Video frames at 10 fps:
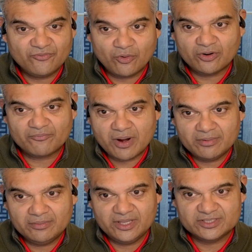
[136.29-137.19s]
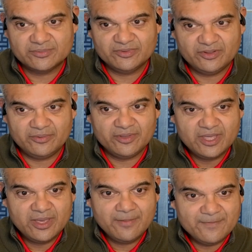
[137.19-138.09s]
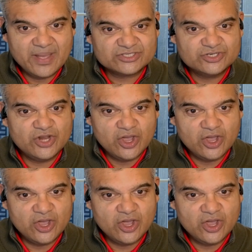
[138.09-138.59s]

four probably some of the best